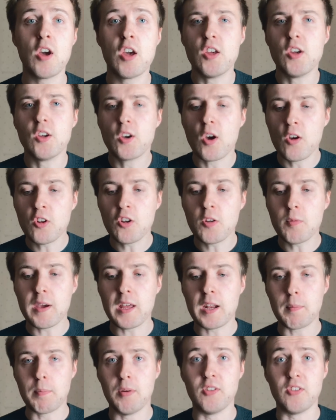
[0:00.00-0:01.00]
you're going to be
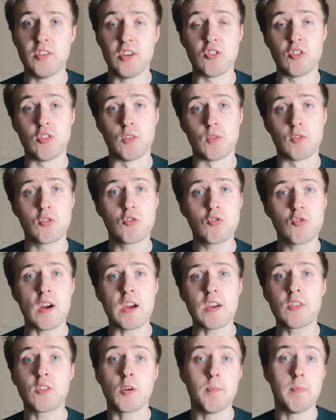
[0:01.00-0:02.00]
in a position of
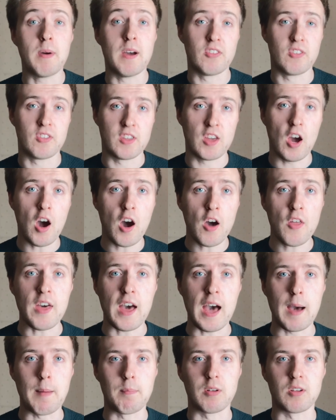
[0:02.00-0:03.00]
strength compared to the other
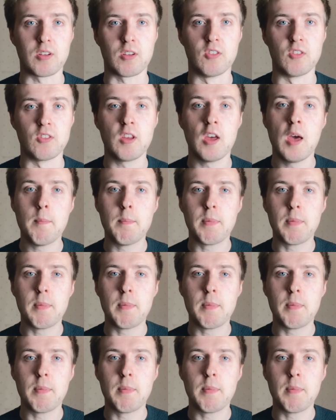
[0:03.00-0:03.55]
applicants